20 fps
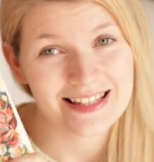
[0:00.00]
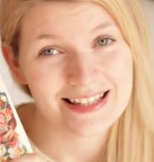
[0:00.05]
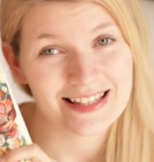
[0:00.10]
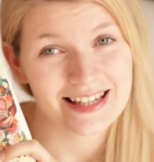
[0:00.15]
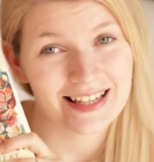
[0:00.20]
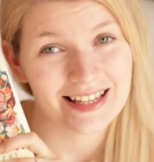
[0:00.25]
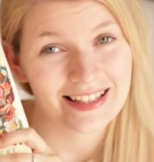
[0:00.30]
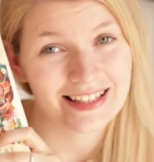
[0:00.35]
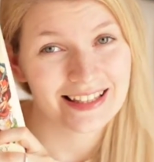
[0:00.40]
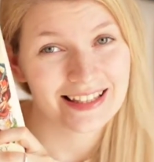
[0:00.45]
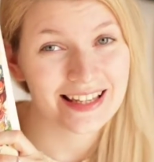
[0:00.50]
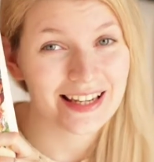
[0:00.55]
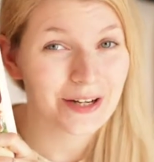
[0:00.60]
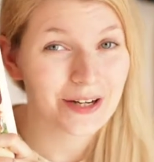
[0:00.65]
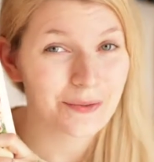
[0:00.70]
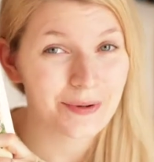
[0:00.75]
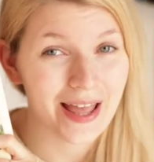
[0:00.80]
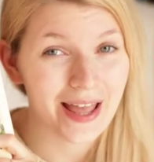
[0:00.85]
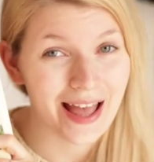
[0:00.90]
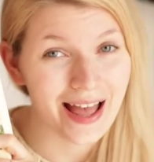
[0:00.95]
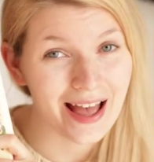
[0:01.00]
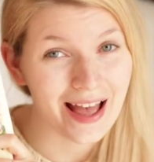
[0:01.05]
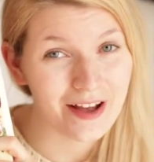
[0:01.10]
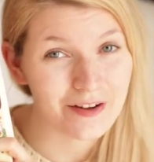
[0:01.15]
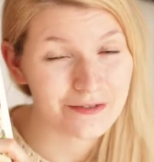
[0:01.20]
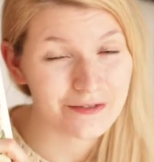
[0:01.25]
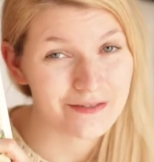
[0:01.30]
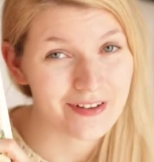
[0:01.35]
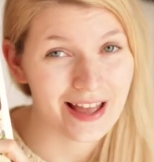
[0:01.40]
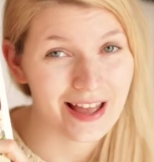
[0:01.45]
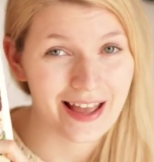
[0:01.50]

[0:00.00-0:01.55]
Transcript: here we have